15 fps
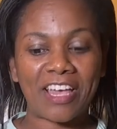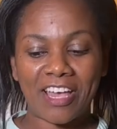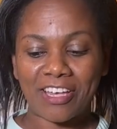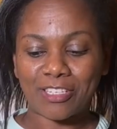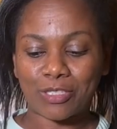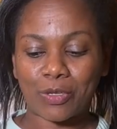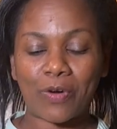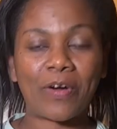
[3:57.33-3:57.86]

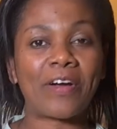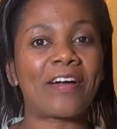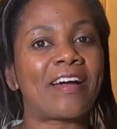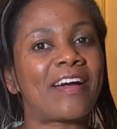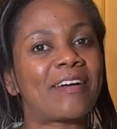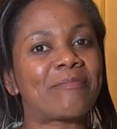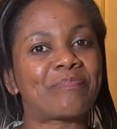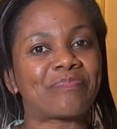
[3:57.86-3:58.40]
So
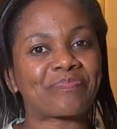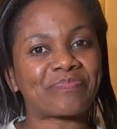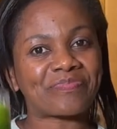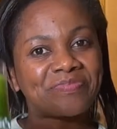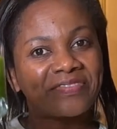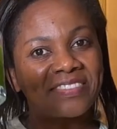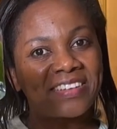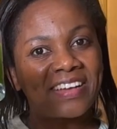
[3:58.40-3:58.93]

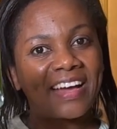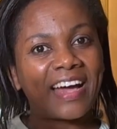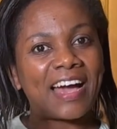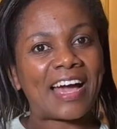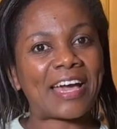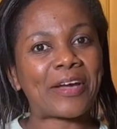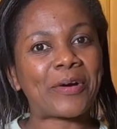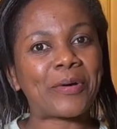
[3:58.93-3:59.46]

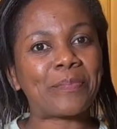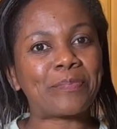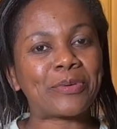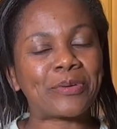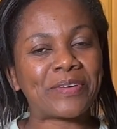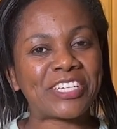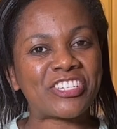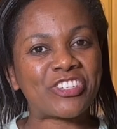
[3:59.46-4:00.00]
I hope you
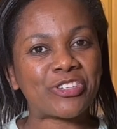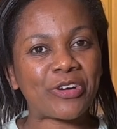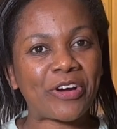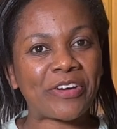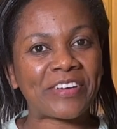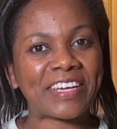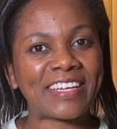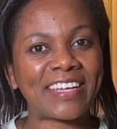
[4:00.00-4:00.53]
enjoy
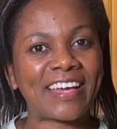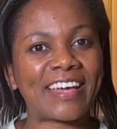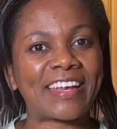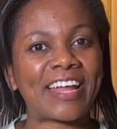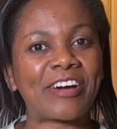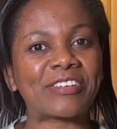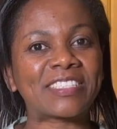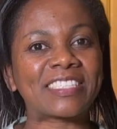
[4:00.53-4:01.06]
it and
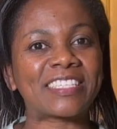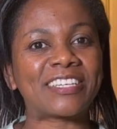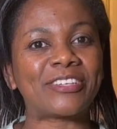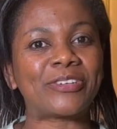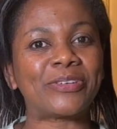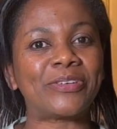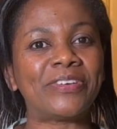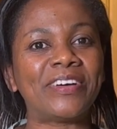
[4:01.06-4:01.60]
I'll see
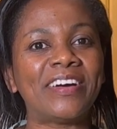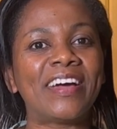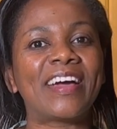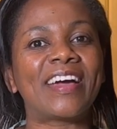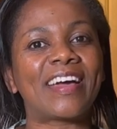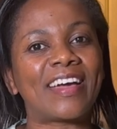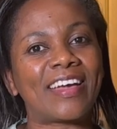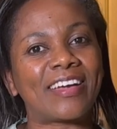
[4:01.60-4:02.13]
you
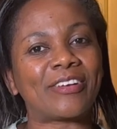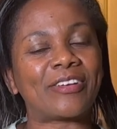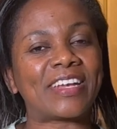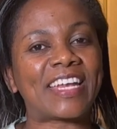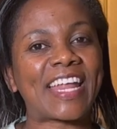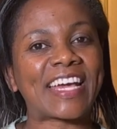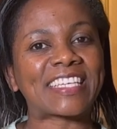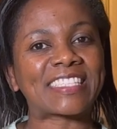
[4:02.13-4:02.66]
in the
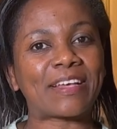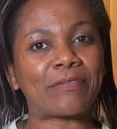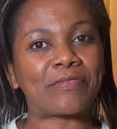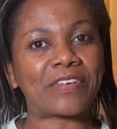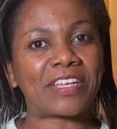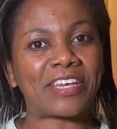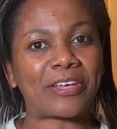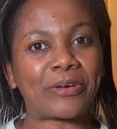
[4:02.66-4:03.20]
next
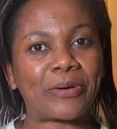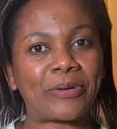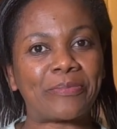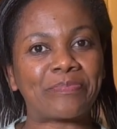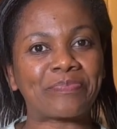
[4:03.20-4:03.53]
video.